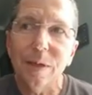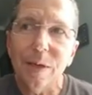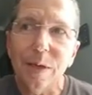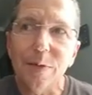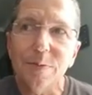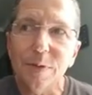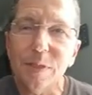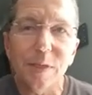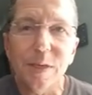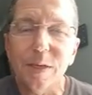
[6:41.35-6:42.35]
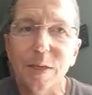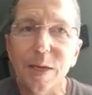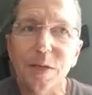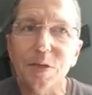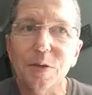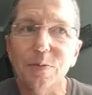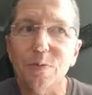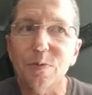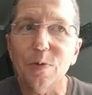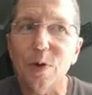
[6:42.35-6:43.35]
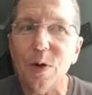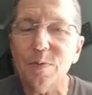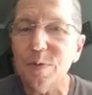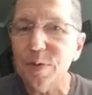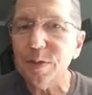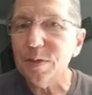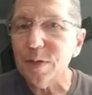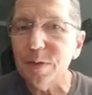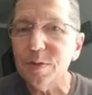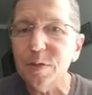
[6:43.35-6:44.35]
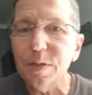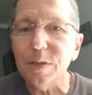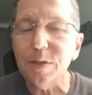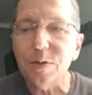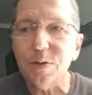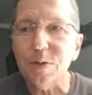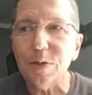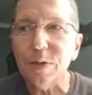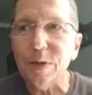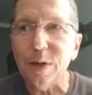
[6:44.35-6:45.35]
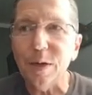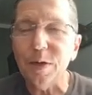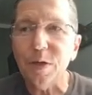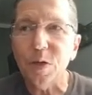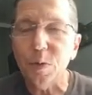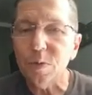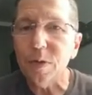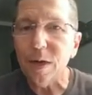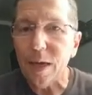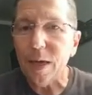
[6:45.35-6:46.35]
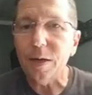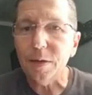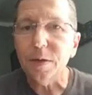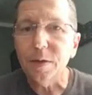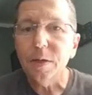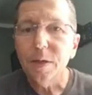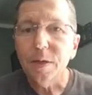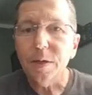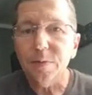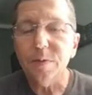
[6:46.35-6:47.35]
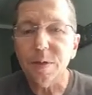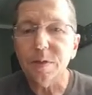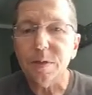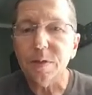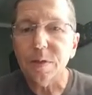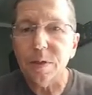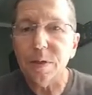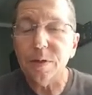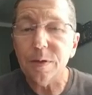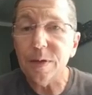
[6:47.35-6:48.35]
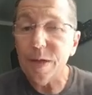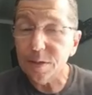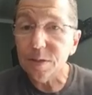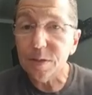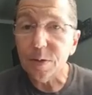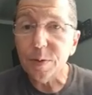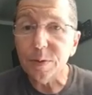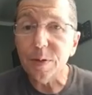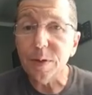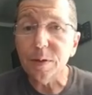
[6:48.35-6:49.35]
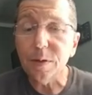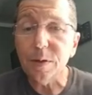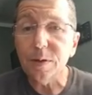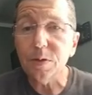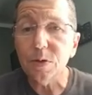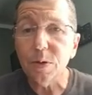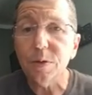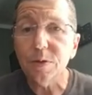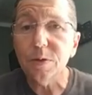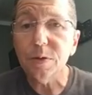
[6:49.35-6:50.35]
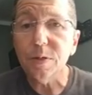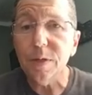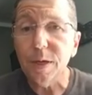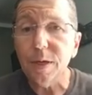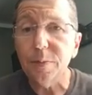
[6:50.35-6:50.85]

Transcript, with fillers: if it's any indication of of the things that I've seen, there's a huge lack of this necessary thing in the church today.